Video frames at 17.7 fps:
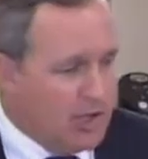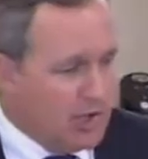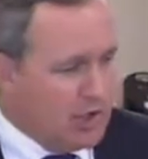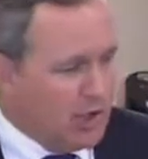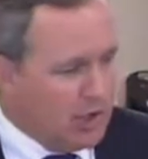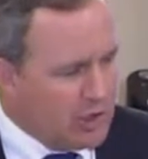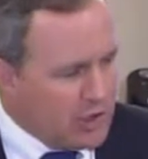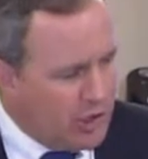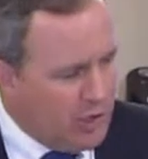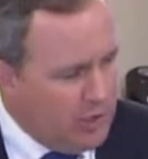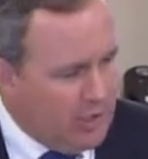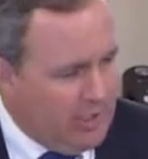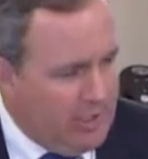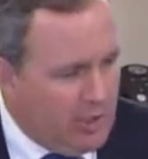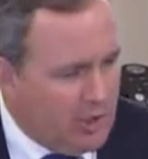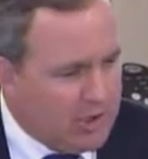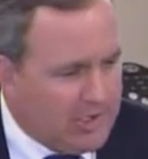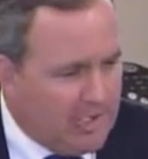Took 2
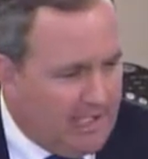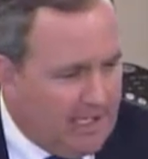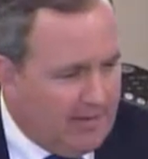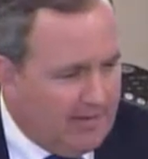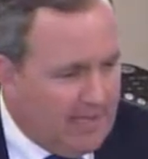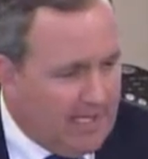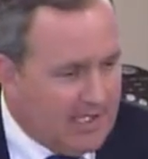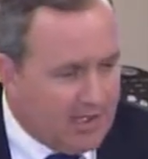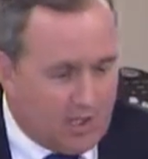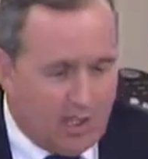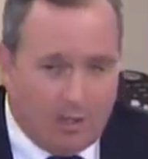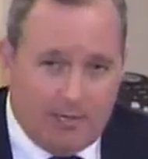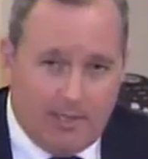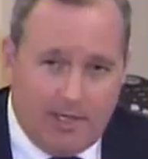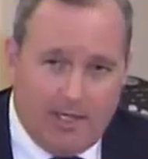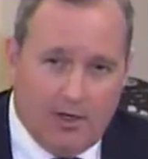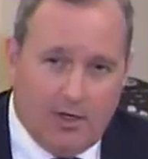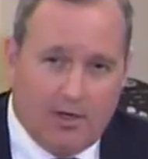years to get that
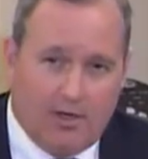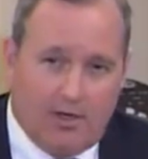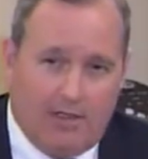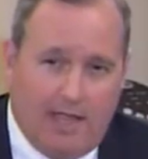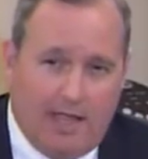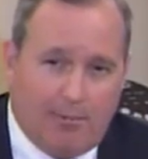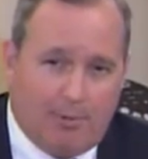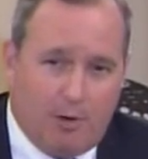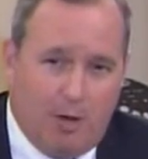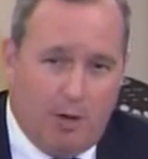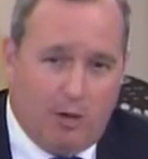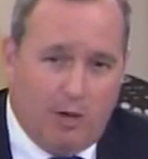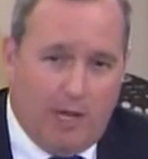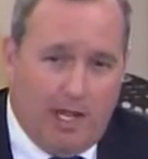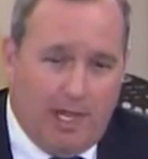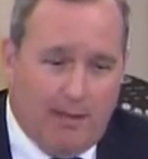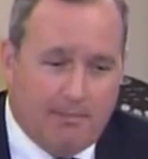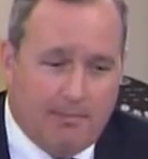gentleman here under that
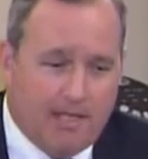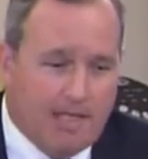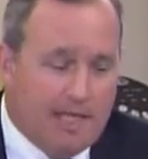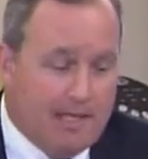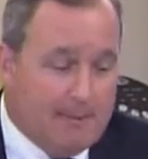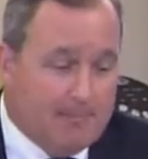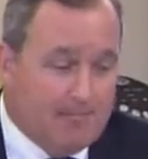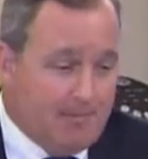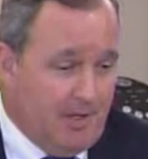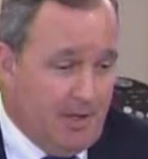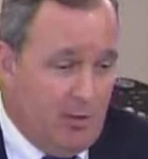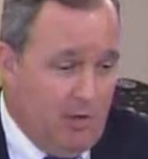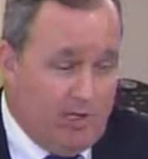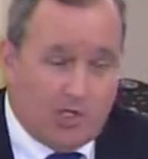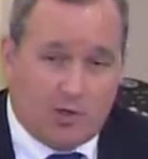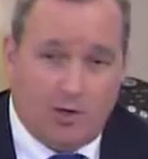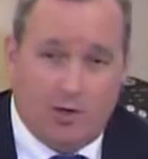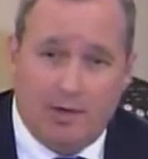program.
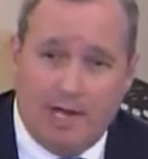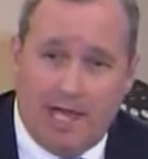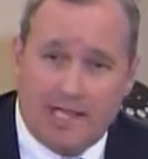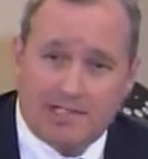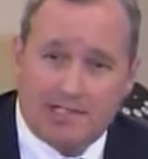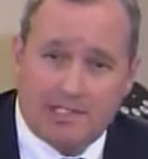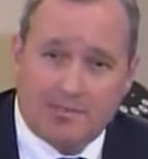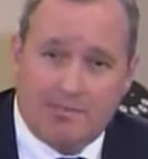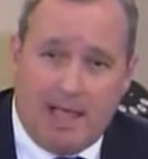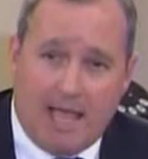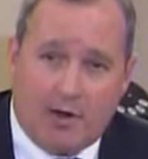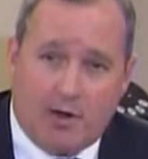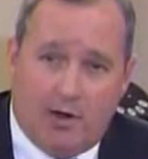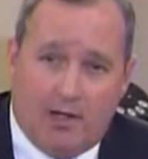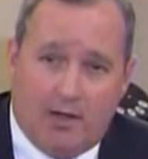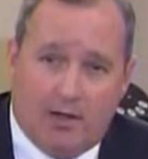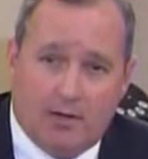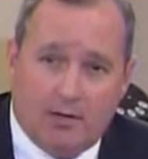We scrutinized his
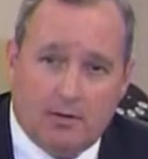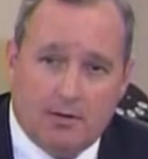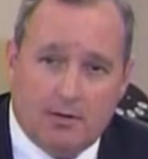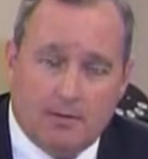background.